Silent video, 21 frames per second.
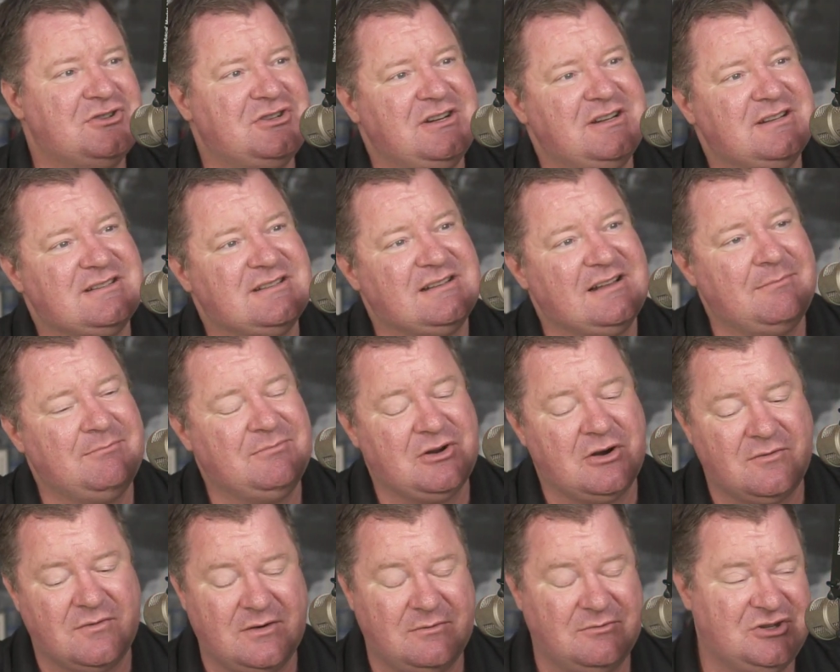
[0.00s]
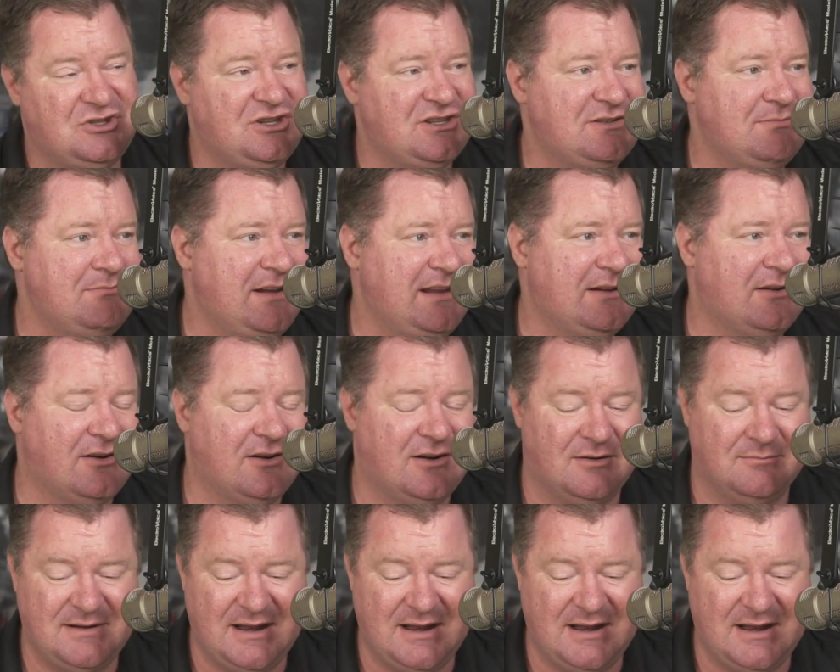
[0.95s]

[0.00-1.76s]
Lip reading: She had slumped over. It was just me and her.